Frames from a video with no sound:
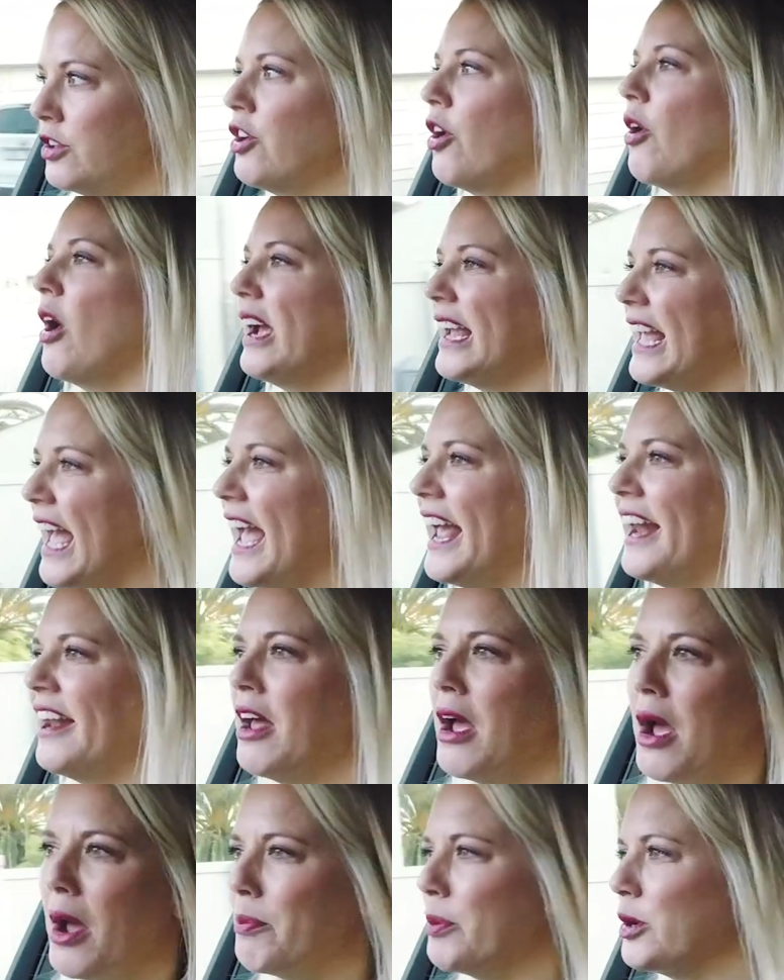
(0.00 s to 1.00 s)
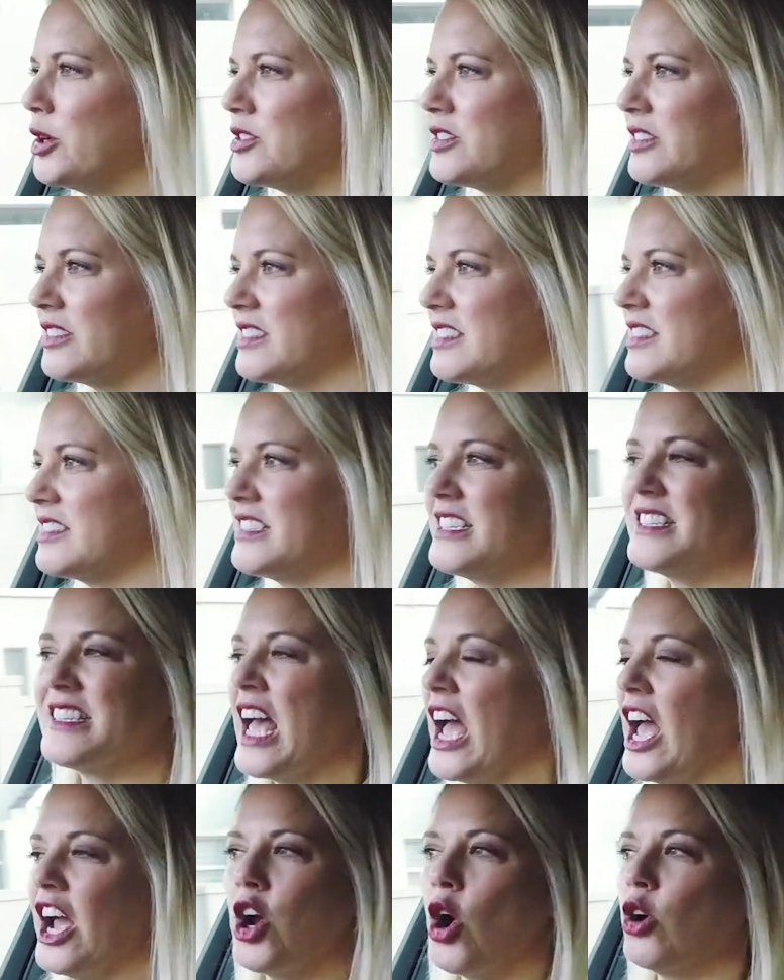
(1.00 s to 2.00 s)
Again, a personal assistant,
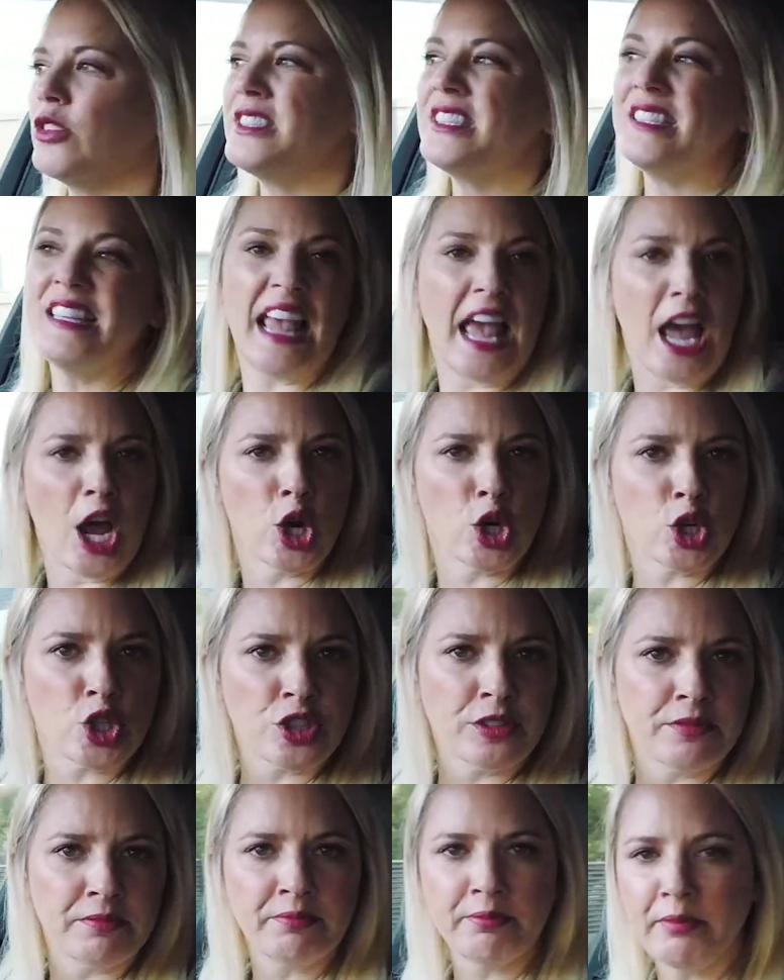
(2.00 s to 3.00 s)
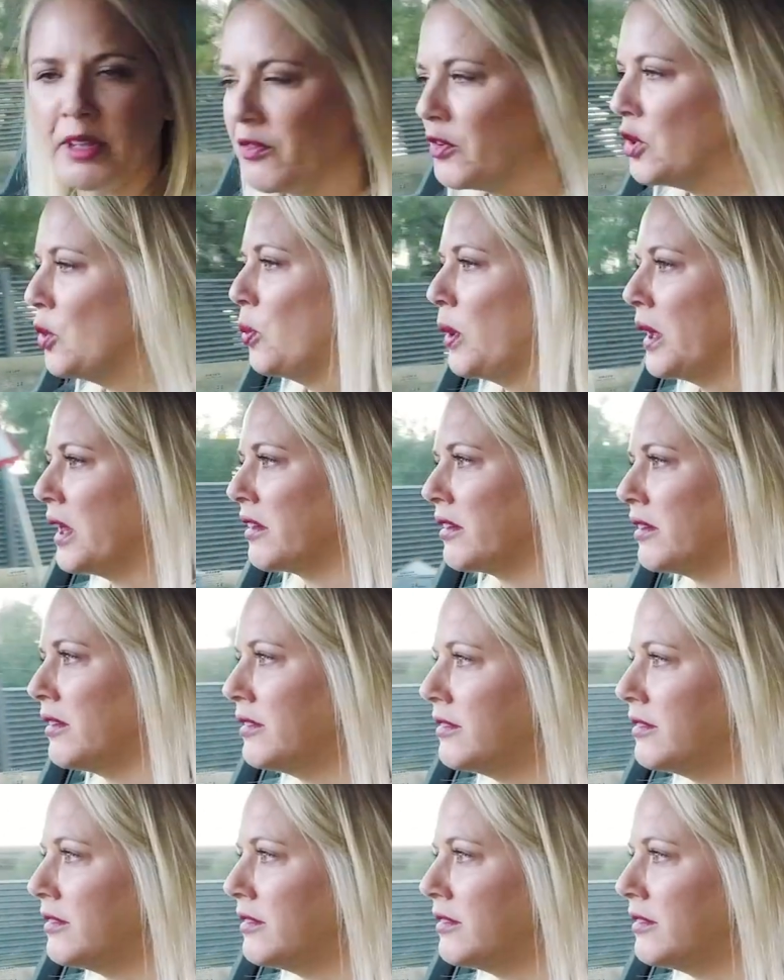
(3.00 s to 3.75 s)
a concierge, if you will.